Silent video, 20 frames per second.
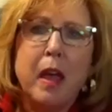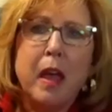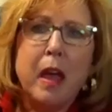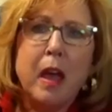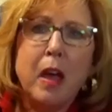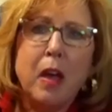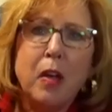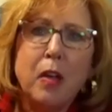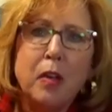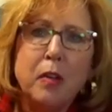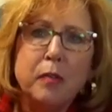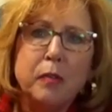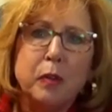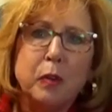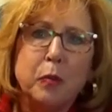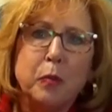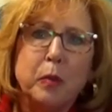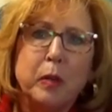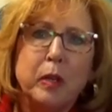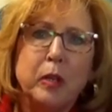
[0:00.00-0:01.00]
However,
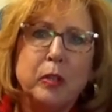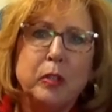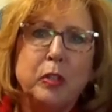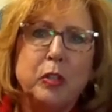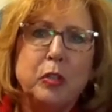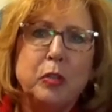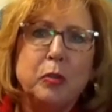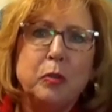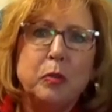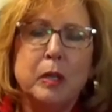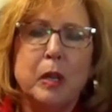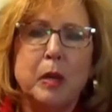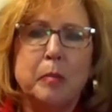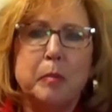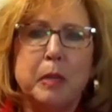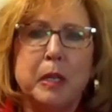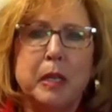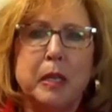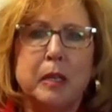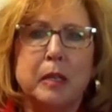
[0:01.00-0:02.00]
where you come
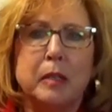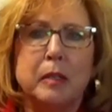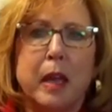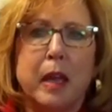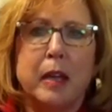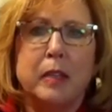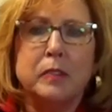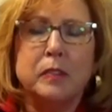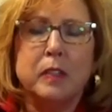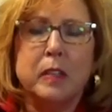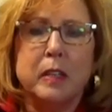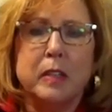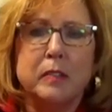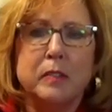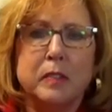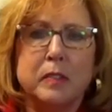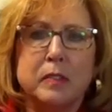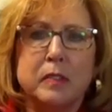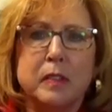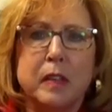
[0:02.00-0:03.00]
in as a
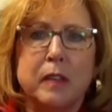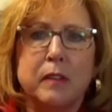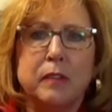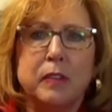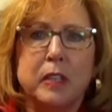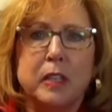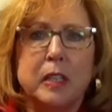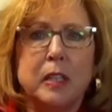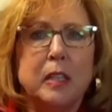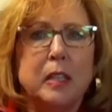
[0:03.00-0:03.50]
SSAVE